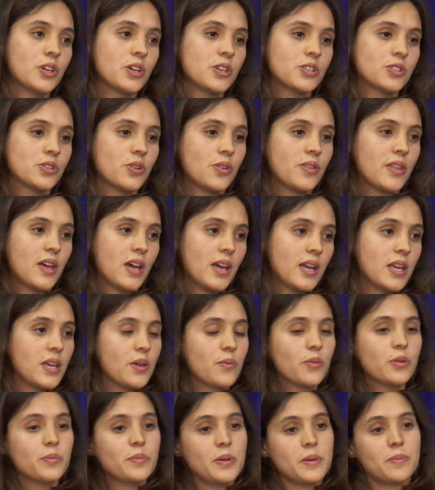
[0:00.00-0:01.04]
so that he
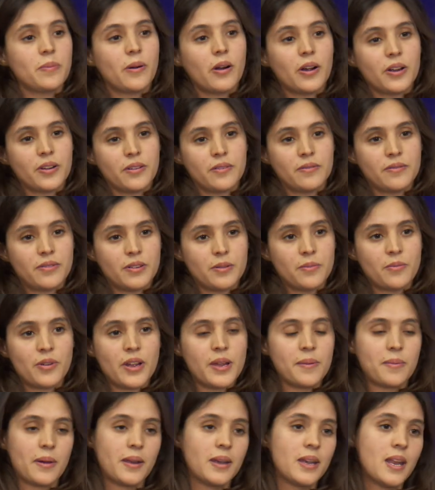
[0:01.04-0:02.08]
would be pardoned from
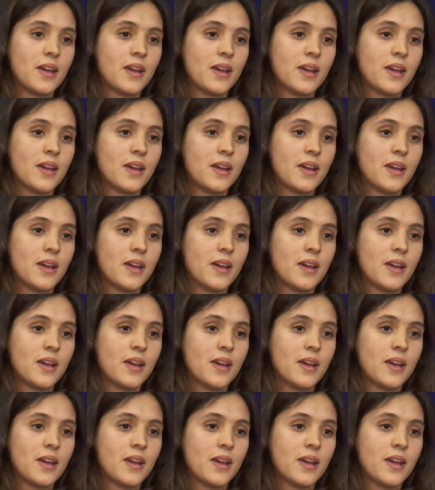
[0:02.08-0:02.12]
rape and